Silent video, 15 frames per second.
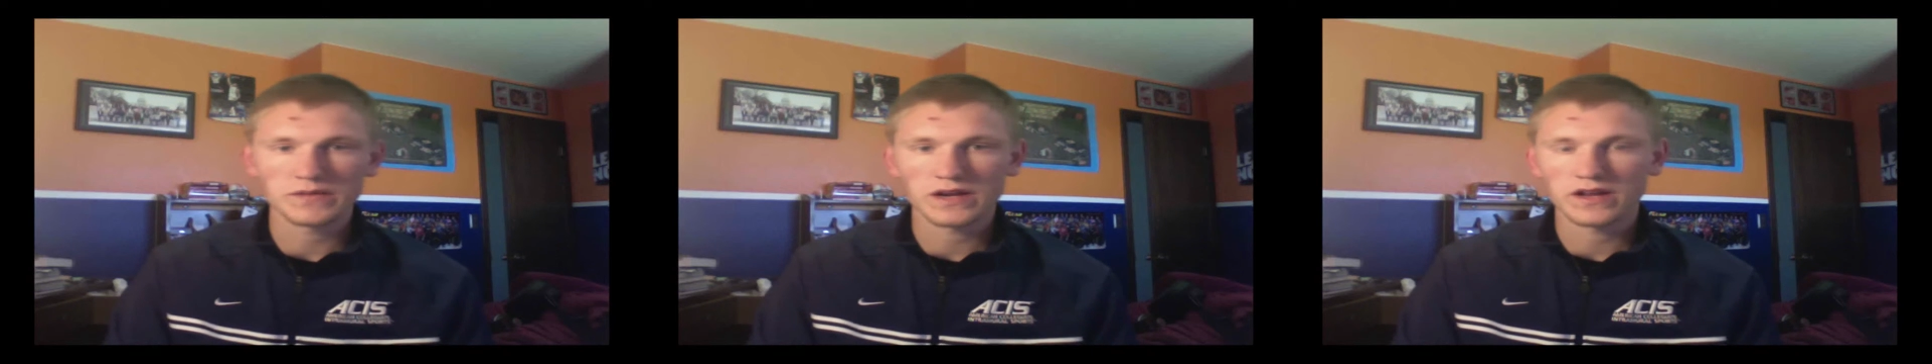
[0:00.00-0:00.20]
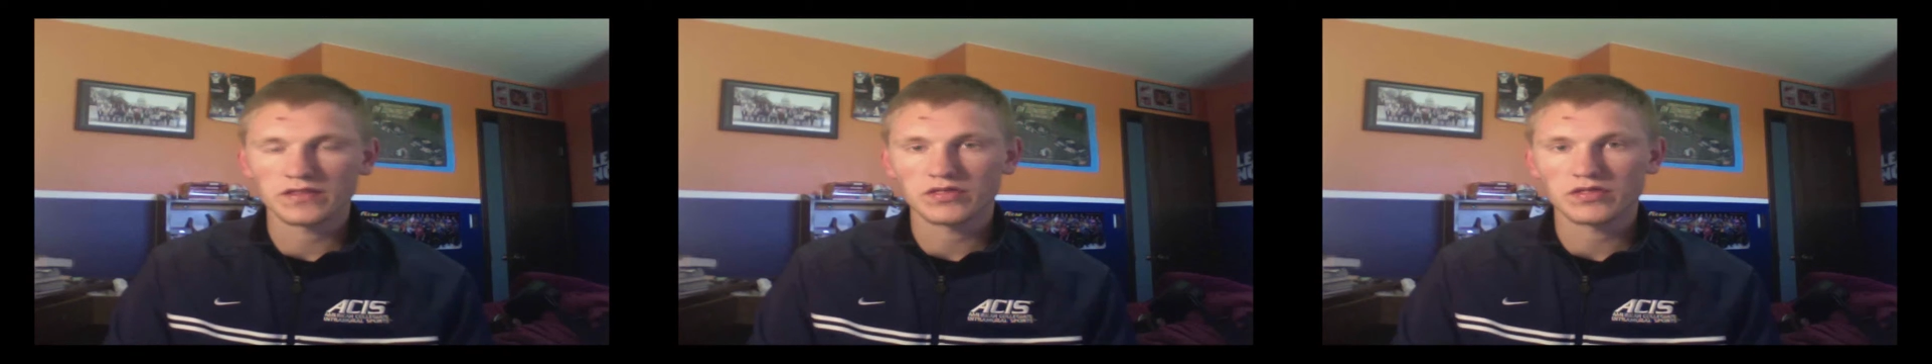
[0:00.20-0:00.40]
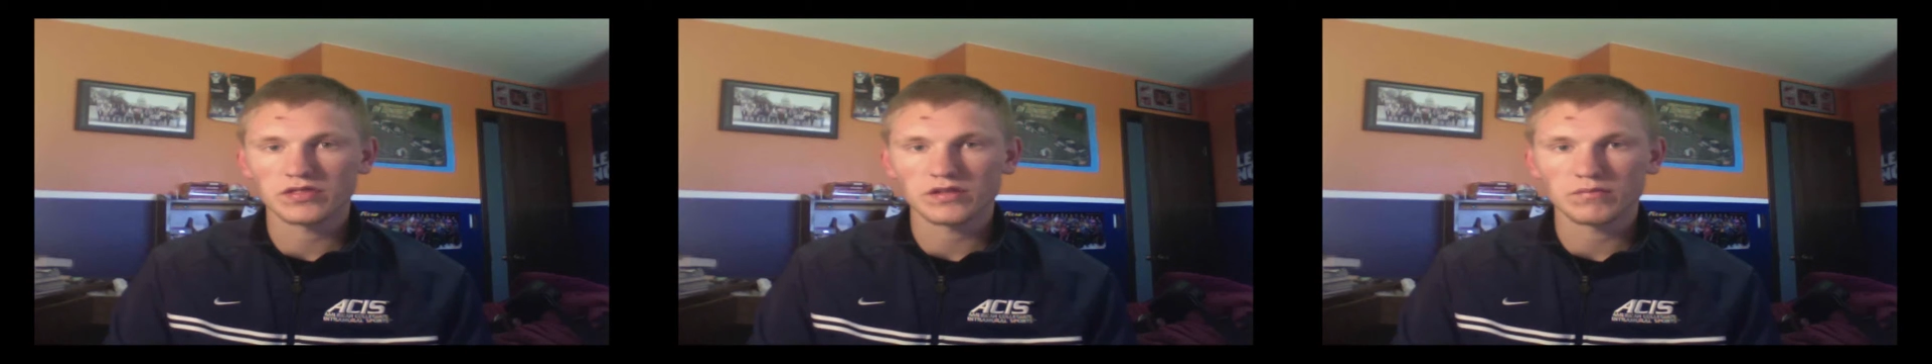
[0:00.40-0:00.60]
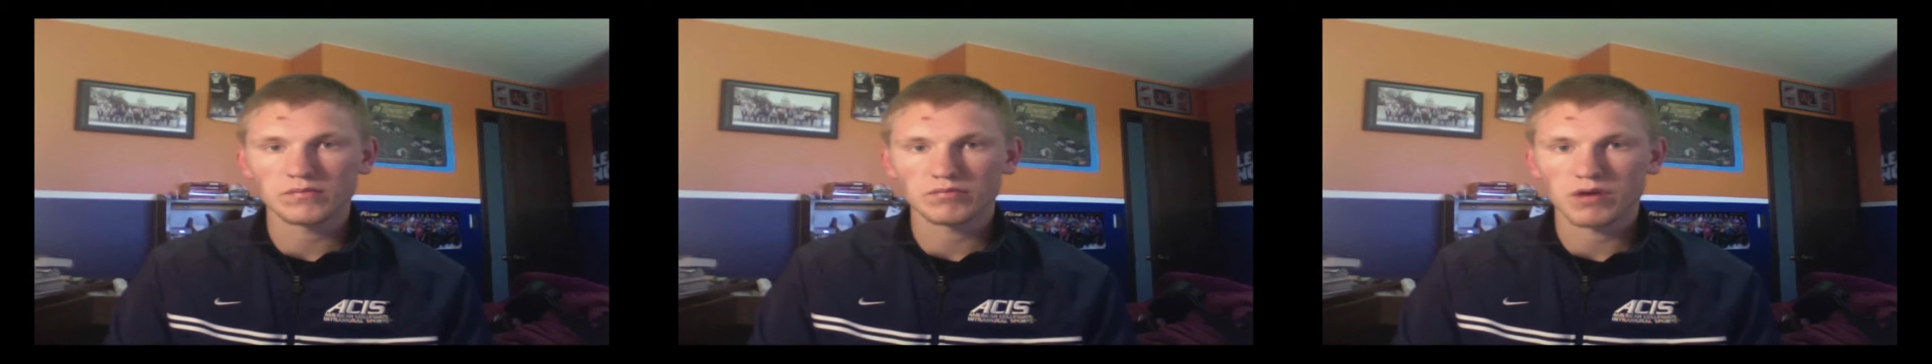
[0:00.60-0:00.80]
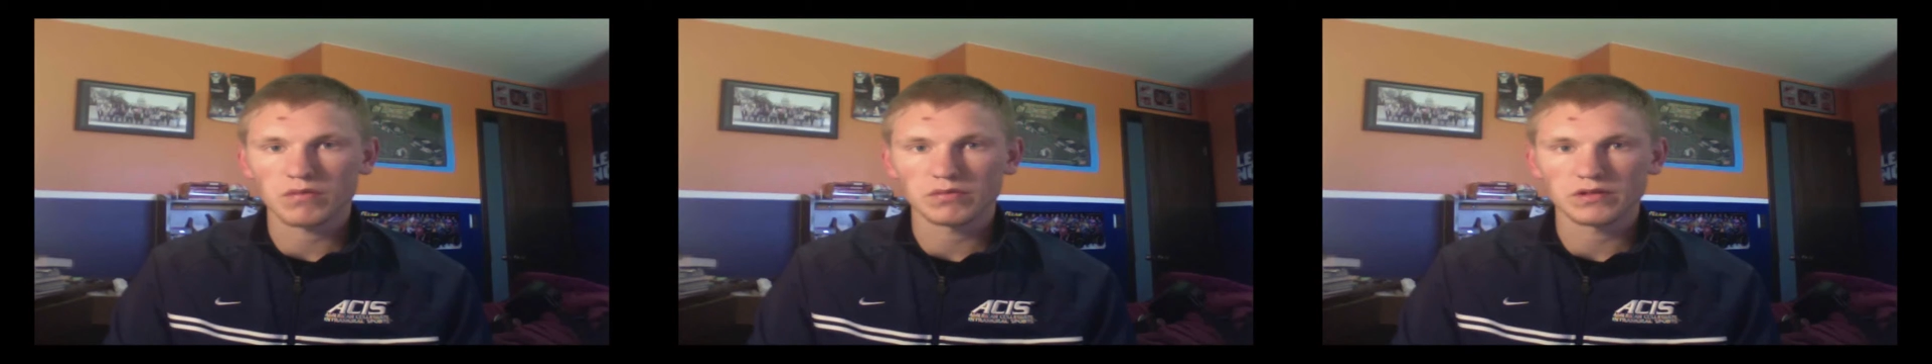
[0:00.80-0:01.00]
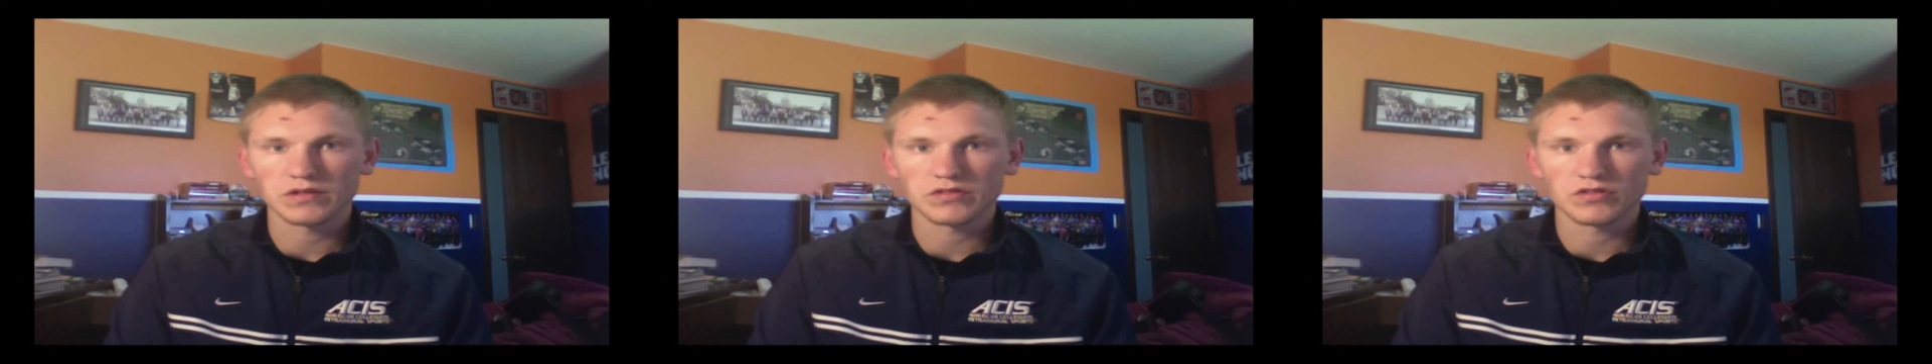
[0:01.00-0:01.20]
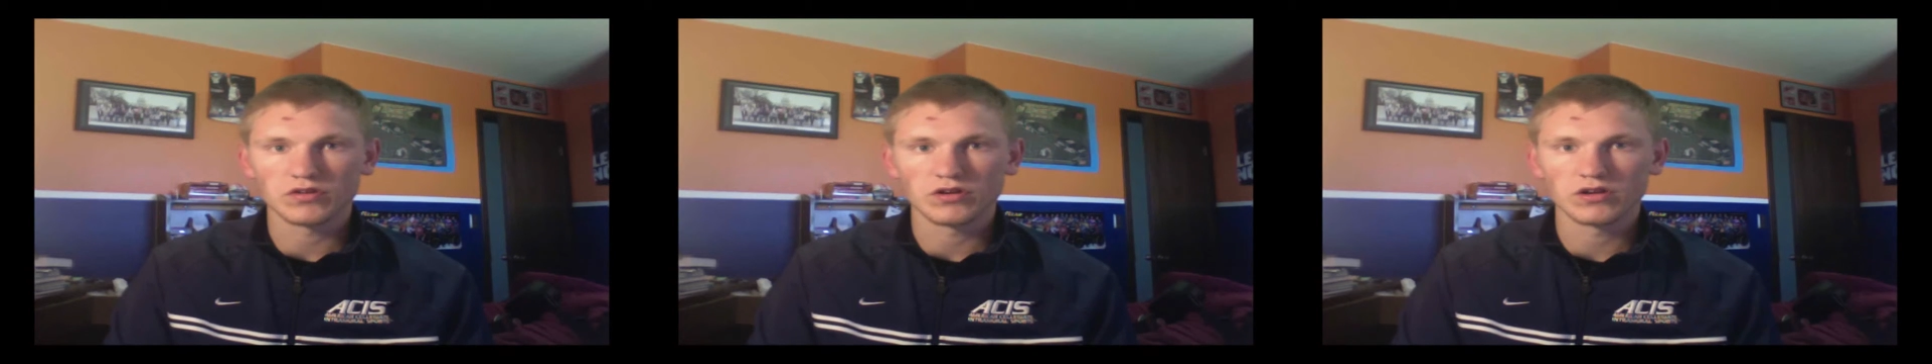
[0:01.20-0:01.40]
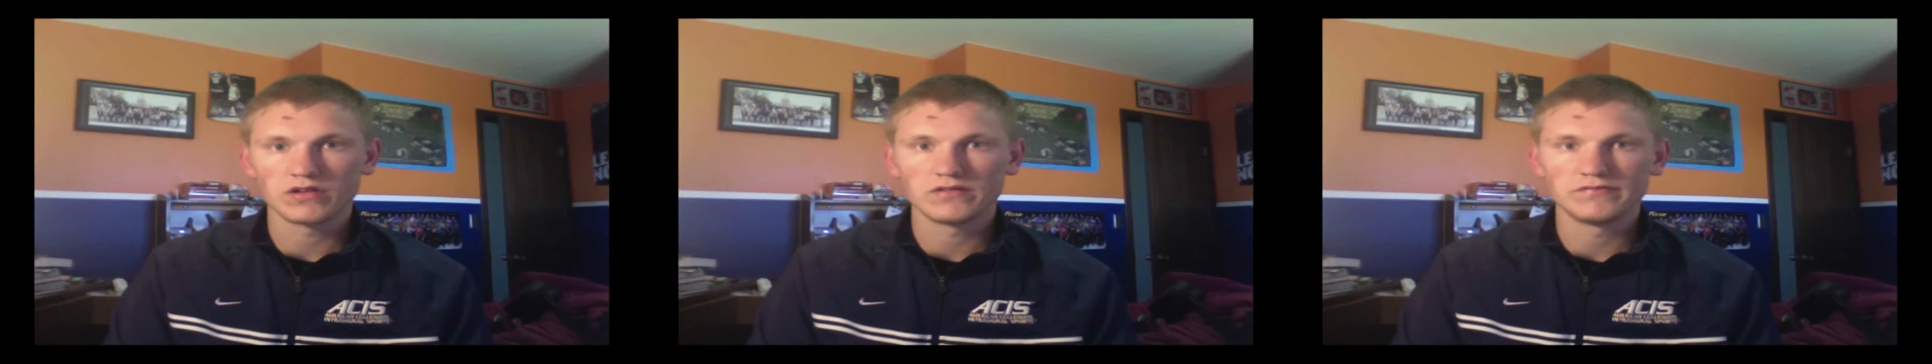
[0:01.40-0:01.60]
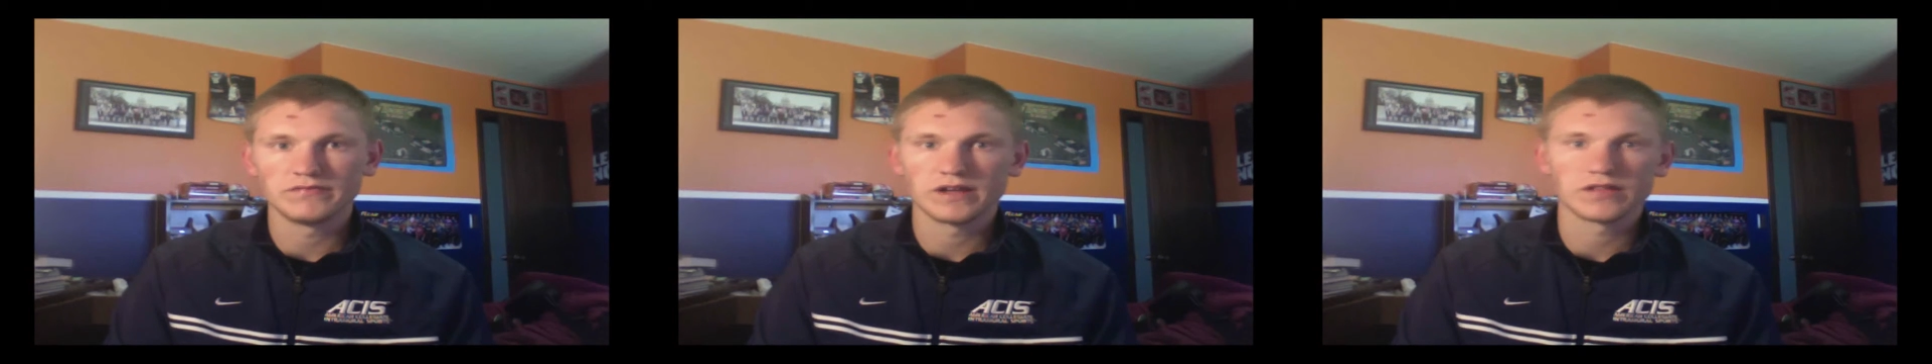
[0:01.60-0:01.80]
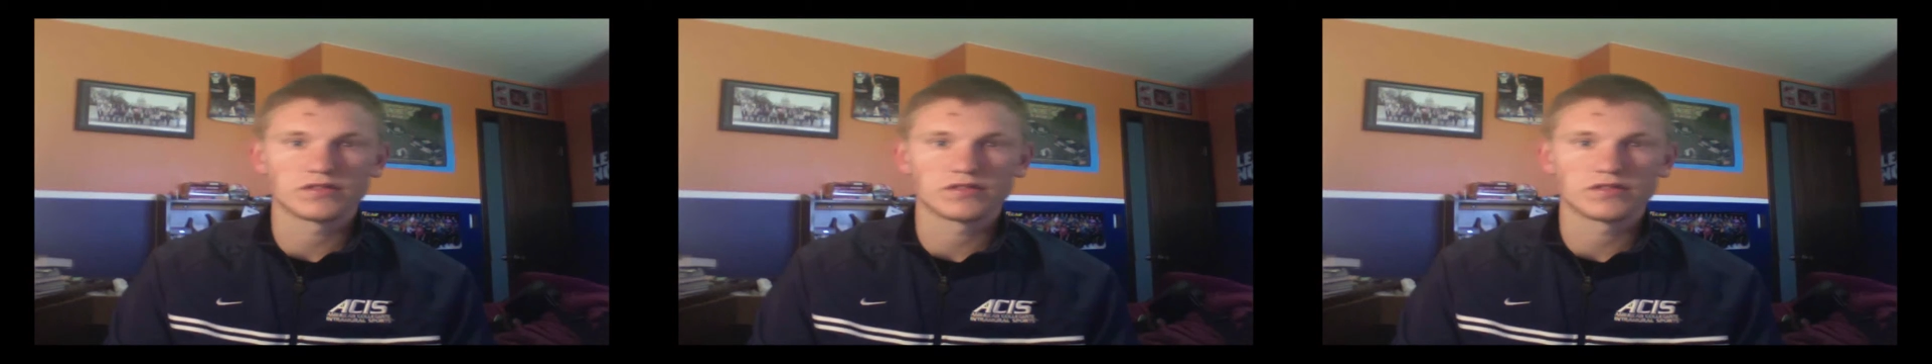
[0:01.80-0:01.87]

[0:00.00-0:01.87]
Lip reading: and it's probably as good